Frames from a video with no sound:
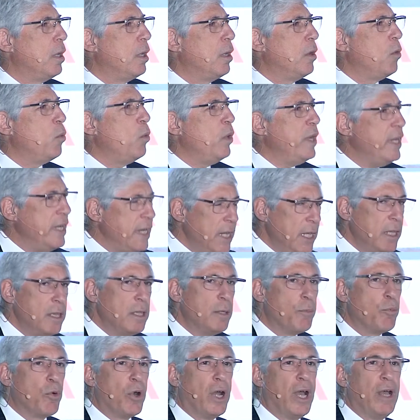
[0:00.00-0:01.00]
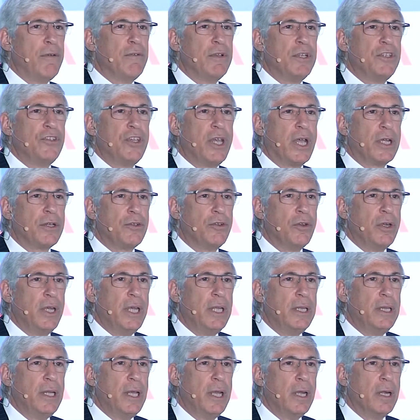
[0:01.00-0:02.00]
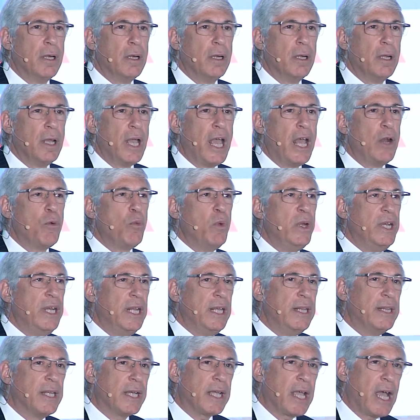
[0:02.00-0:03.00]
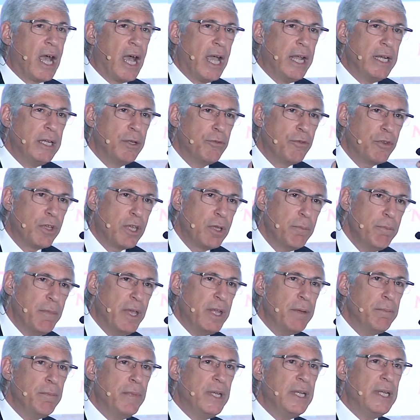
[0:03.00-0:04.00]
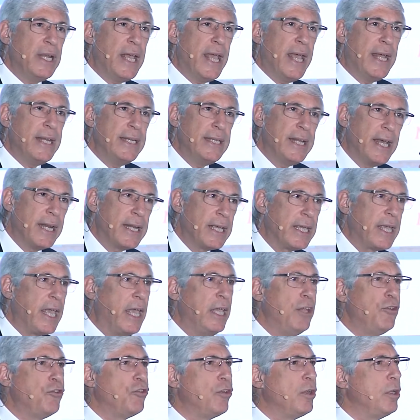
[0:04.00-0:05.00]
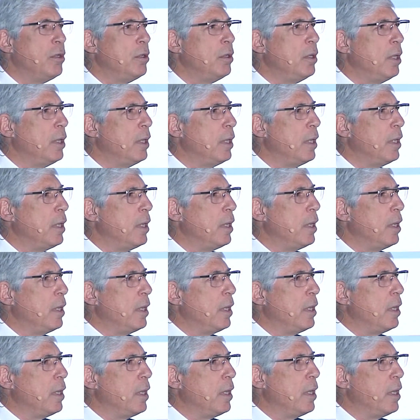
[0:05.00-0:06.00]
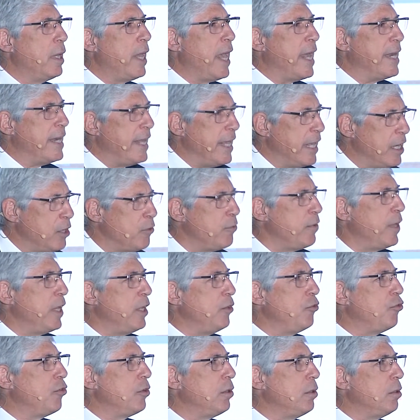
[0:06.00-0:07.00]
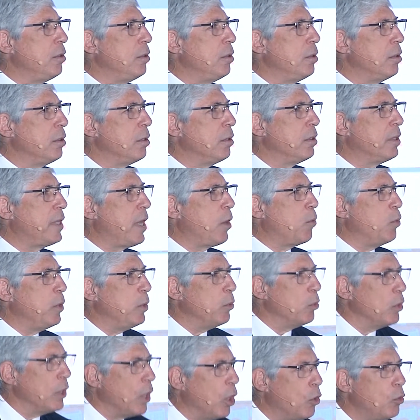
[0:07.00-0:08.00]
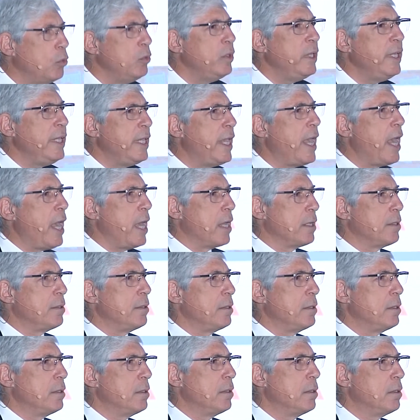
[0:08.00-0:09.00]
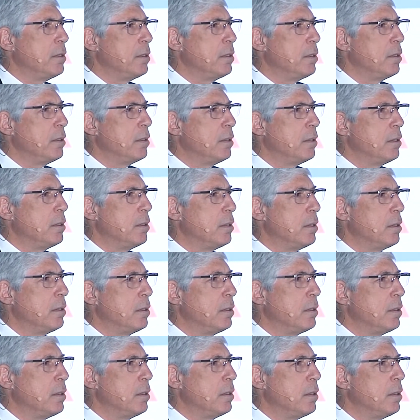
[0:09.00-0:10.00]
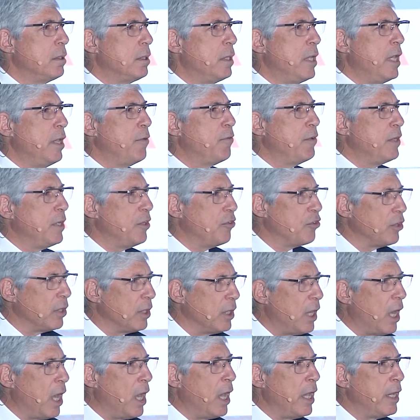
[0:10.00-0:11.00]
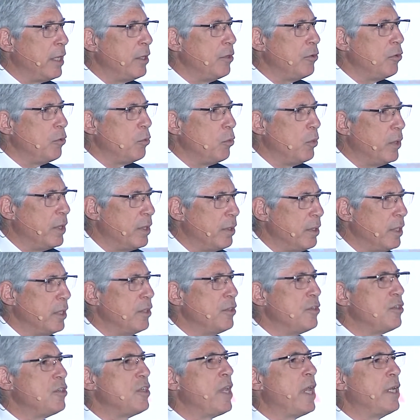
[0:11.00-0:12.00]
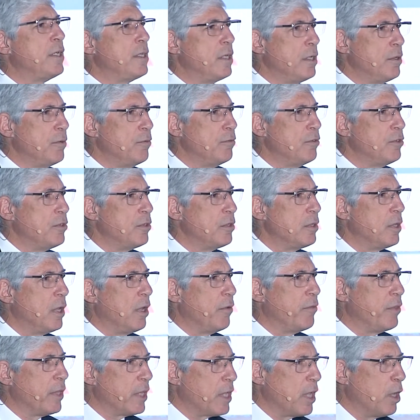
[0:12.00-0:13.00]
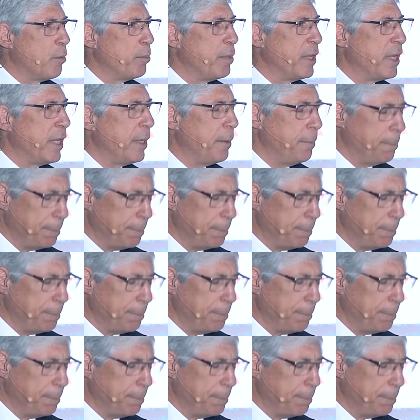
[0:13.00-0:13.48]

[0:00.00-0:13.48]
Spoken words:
we need the private sector in there, and we need the kind of commitment and dedication and innovation that we will only get if it is aligned with the incentives of the company.